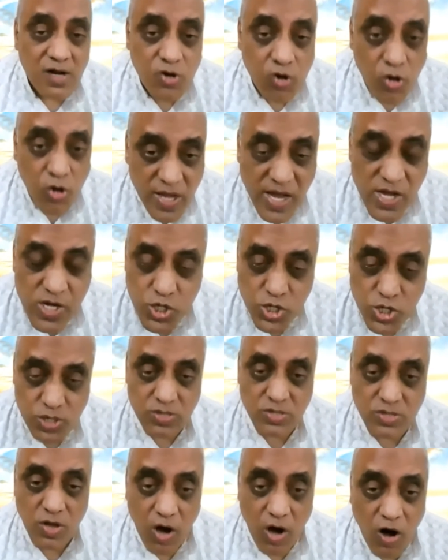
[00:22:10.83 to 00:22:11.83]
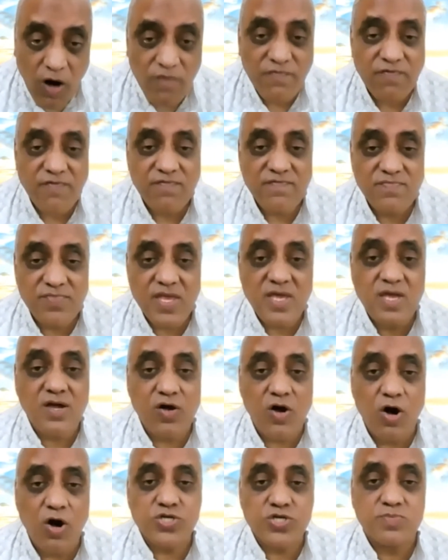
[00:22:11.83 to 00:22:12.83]
location of the
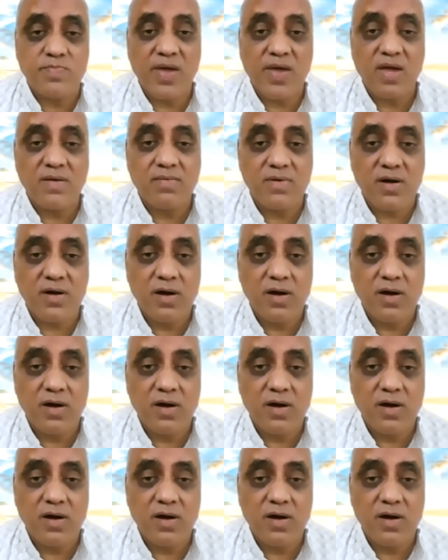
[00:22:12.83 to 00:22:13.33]
cosmic